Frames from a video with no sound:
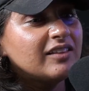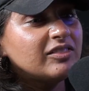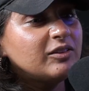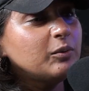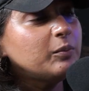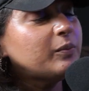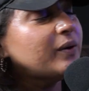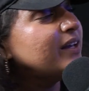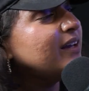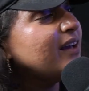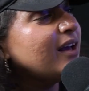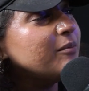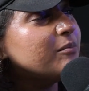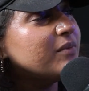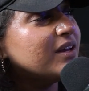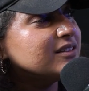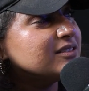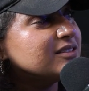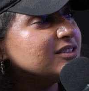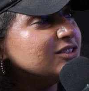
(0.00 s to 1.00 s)
The way I
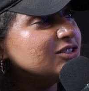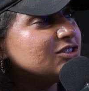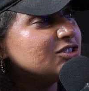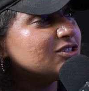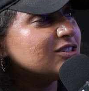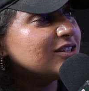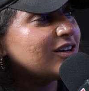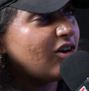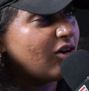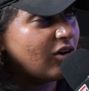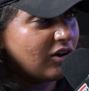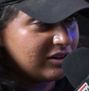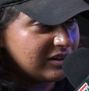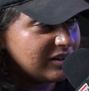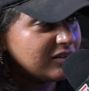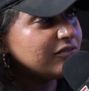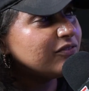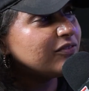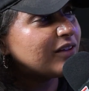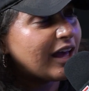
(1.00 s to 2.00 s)
messaged
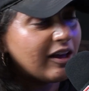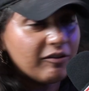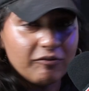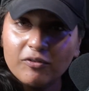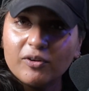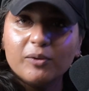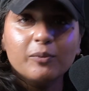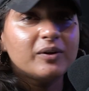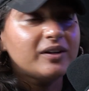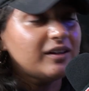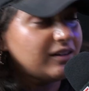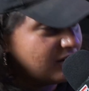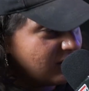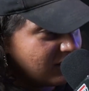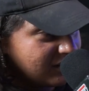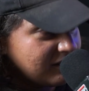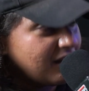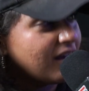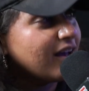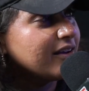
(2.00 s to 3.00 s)
everyone in
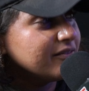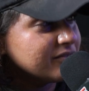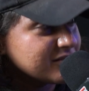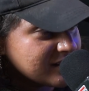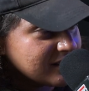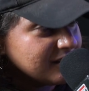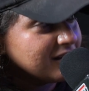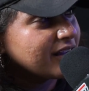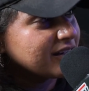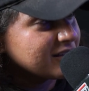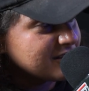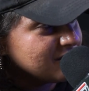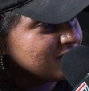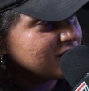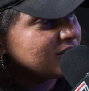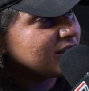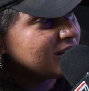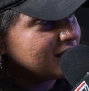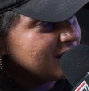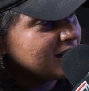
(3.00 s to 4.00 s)
our lives
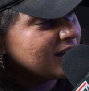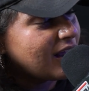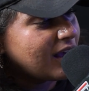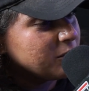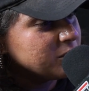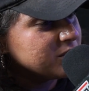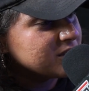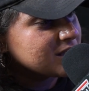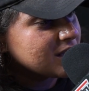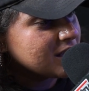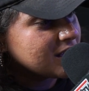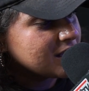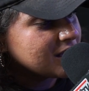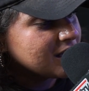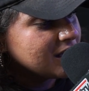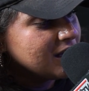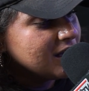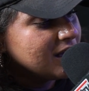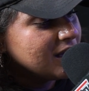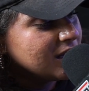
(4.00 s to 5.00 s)
collectively, and I was
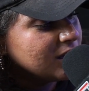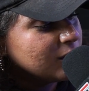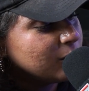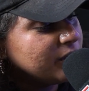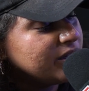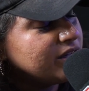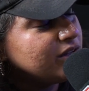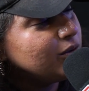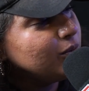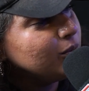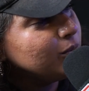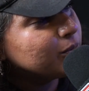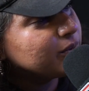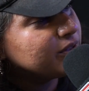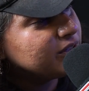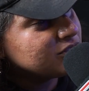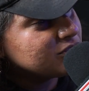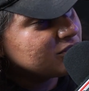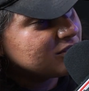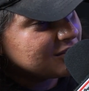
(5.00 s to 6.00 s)
like, when you
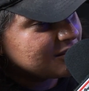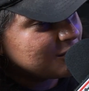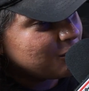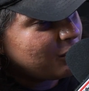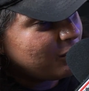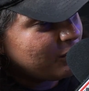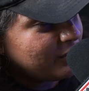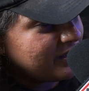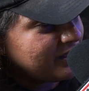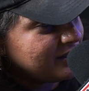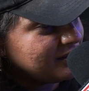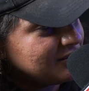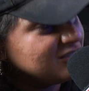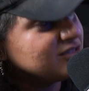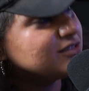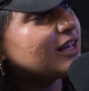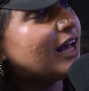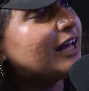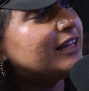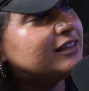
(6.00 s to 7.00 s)
reach this point,
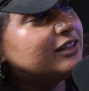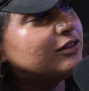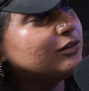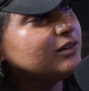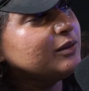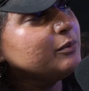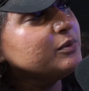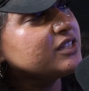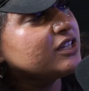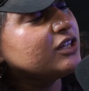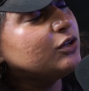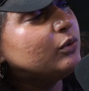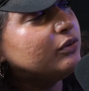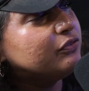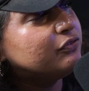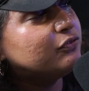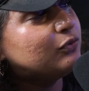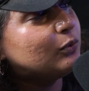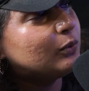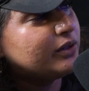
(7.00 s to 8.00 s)
I literally was like, you
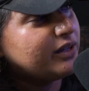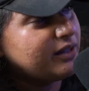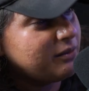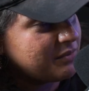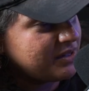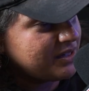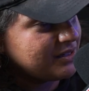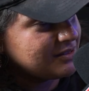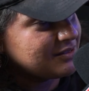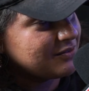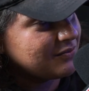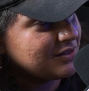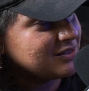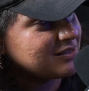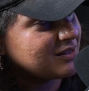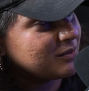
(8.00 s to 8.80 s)
have 40 minutes of this